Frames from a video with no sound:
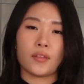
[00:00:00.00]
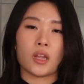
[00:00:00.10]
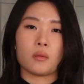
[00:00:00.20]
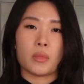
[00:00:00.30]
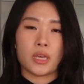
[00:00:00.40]

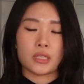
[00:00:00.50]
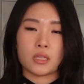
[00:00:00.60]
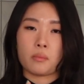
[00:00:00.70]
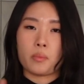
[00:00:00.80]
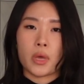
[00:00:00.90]
and it makes
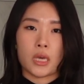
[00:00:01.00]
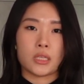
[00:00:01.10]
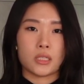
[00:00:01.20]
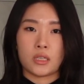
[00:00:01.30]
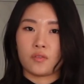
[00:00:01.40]
the
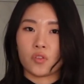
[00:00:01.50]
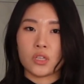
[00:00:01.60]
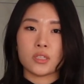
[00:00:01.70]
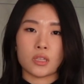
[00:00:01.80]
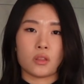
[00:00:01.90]
biggest
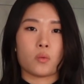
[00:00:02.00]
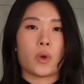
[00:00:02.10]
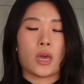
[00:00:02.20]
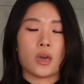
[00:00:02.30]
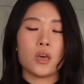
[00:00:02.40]
difference in the
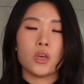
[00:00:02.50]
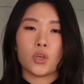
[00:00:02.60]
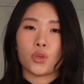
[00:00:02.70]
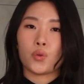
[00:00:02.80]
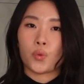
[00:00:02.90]
way
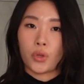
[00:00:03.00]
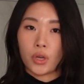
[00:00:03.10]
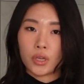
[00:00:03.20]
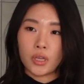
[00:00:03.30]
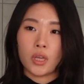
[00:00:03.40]
you
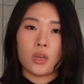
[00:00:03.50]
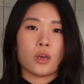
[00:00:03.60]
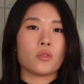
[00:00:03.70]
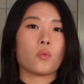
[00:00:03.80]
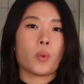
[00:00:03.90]
look
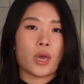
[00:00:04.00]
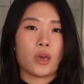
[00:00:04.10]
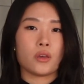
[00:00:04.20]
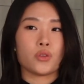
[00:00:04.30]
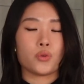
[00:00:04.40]
and the
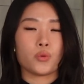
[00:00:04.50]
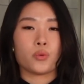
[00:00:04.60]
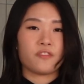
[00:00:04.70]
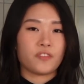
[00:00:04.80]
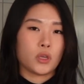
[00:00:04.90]
way you
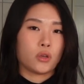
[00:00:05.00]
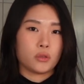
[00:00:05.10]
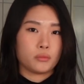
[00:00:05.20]
feel.